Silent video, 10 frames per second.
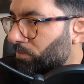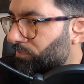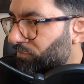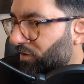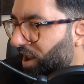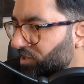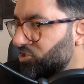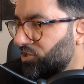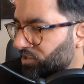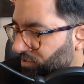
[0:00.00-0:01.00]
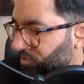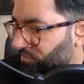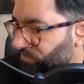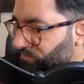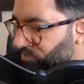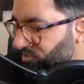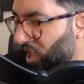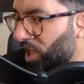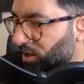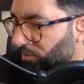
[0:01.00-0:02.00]
flashy
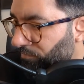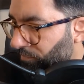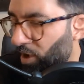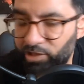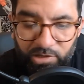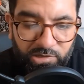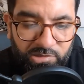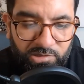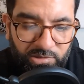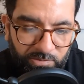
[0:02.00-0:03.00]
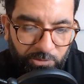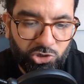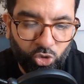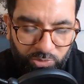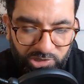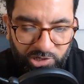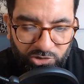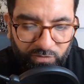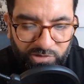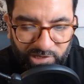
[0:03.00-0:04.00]
stand-up fighters. Thompson is
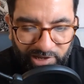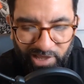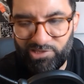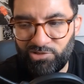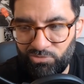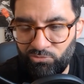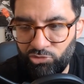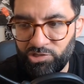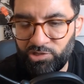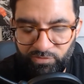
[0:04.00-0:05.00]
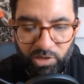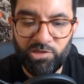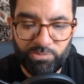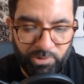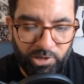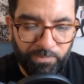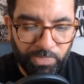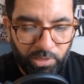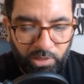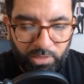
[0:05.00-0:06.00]
obviously less risk-averse, but
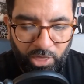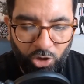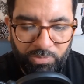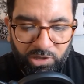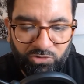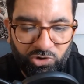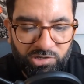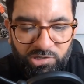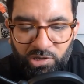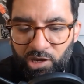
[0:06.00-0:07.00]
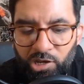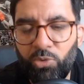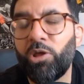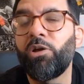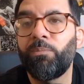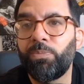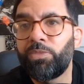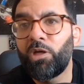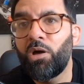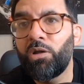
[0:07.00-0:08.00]
that'll be interesting. And anyway, look,
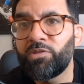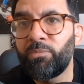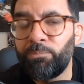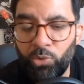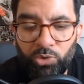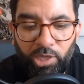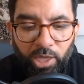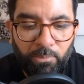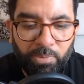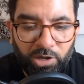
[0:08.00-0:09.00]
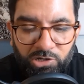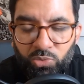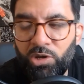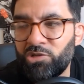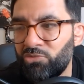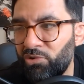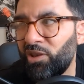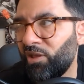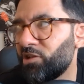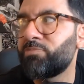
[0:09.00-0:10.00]
the card isn't built yet, but I just wanted to
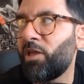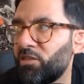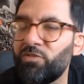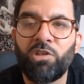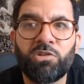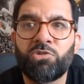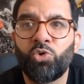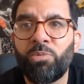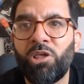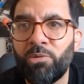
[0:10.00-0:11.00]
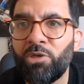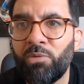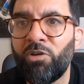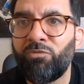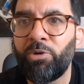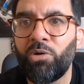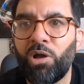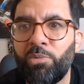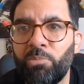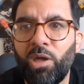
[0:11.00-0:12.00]
really... I just made this video to talk about the BMF belt
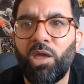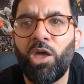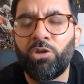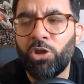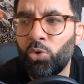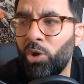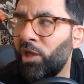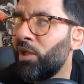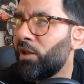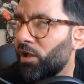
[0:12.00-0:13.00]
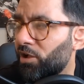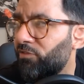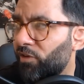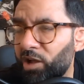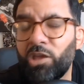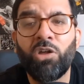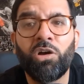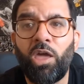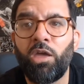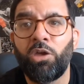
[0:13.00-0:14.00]
coming back out of nowhere like a fucking
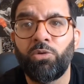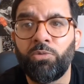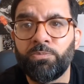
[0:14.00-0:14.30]
RKO.